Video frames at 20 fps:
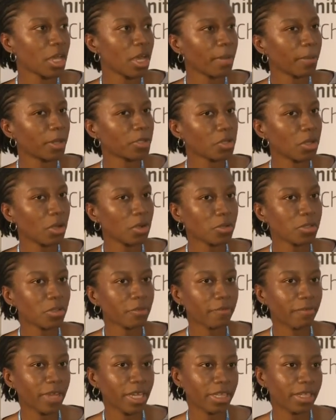but to
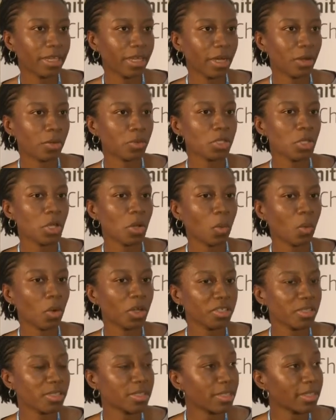also find out
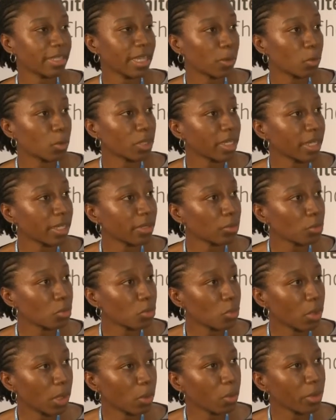what is it that we can
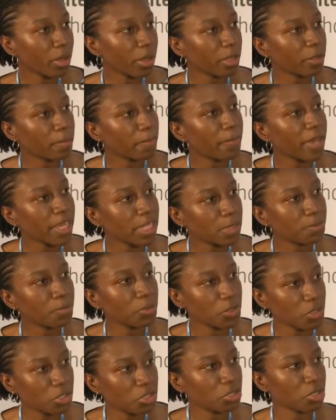do and where are the best
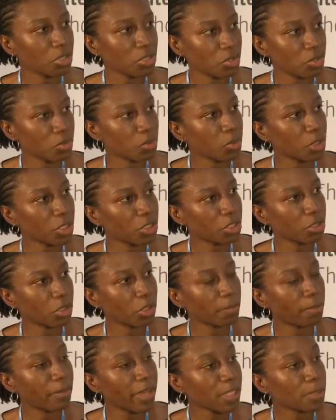positions in which,
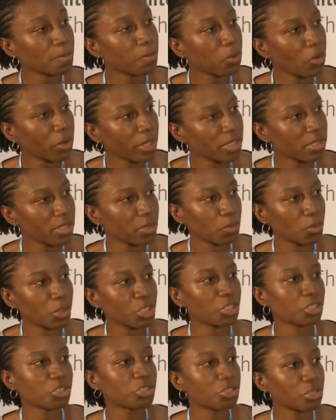or the best points in
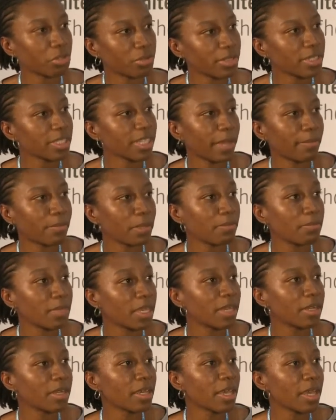which insurance can be
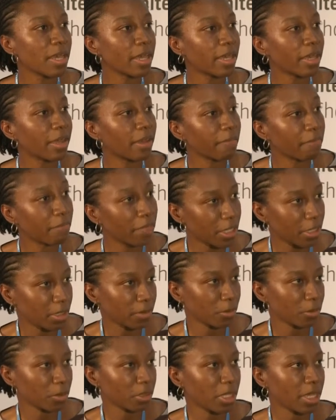made
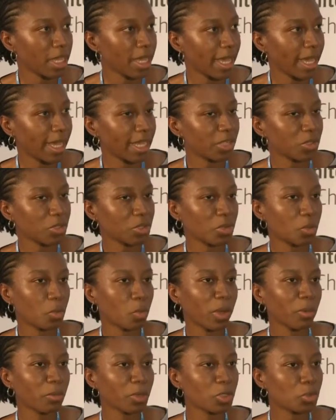available. And
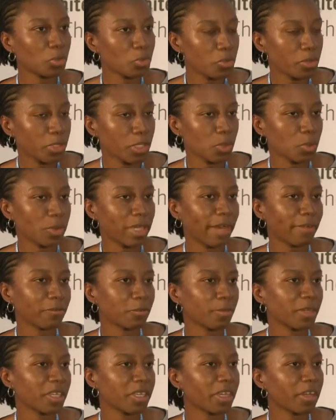when we do this, we have
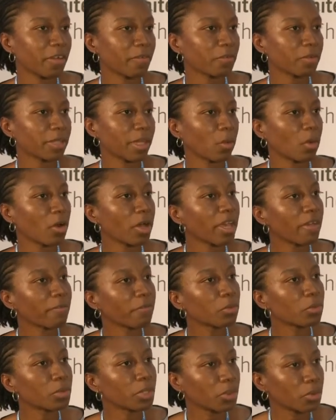to be careful that
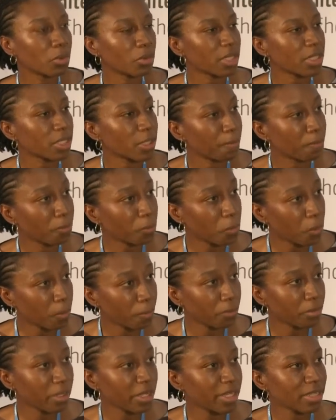whatever we do is
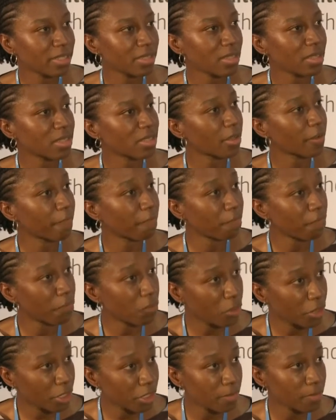appropriate, is
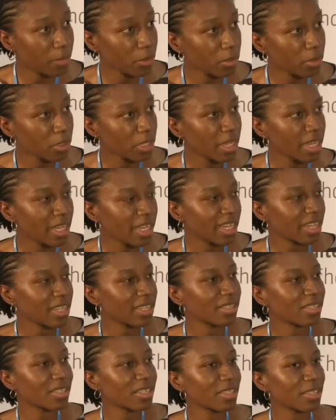affordable,
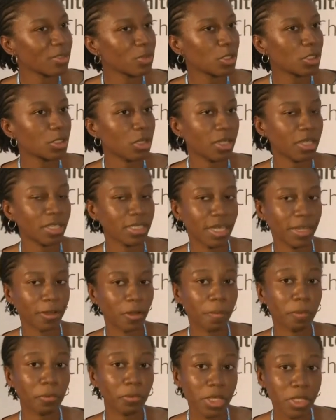it can
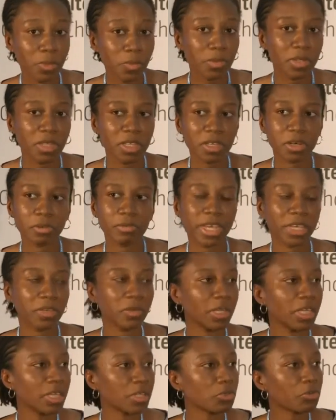operate within a
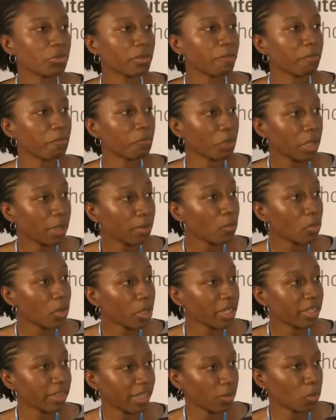regulatory
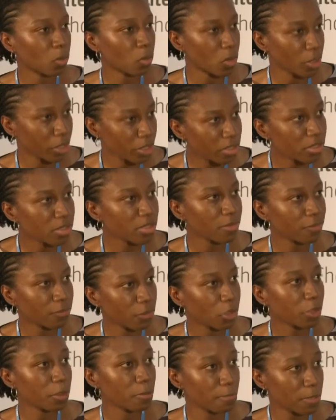framework that works
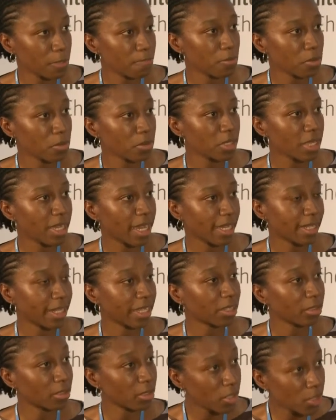for the people and
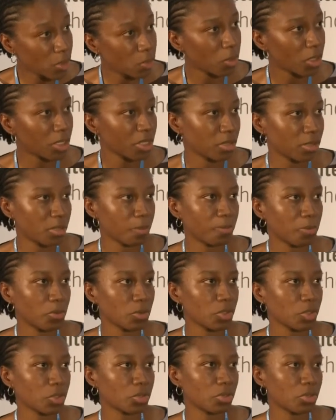that it does what it's
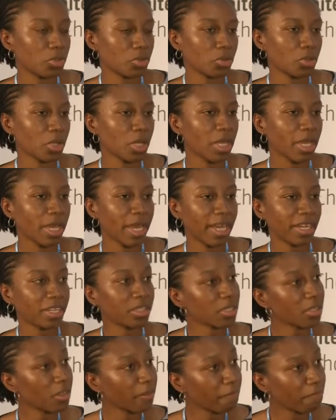supposed to do. And
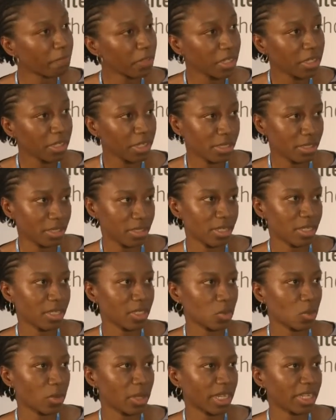it's convenient
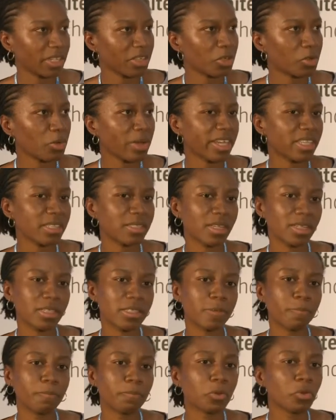as well, and there are no
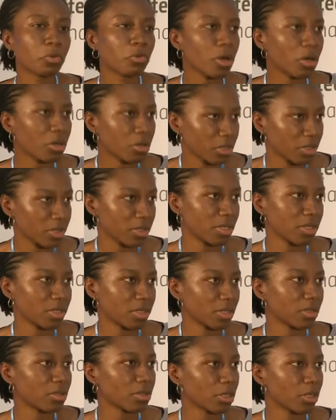extensive
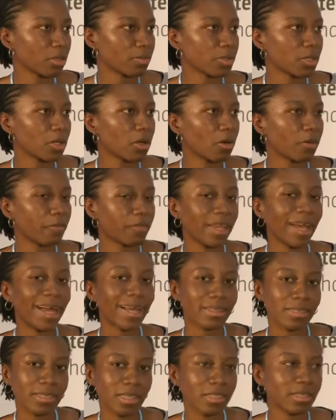bureaucracies in terms of the
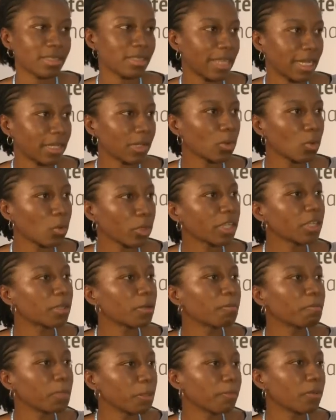access that
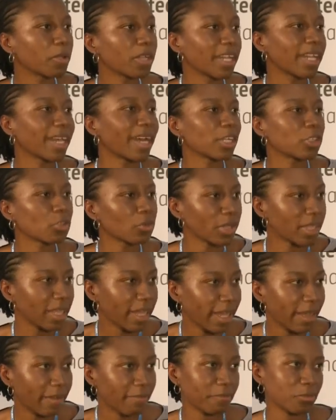low-income people can actually
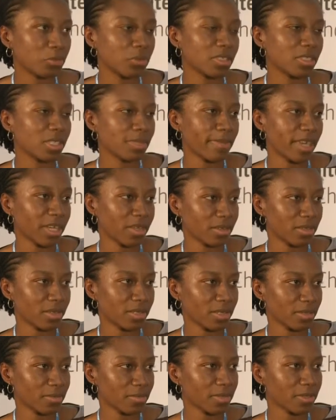have to these
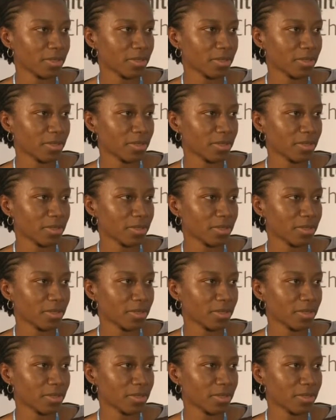mechanisms.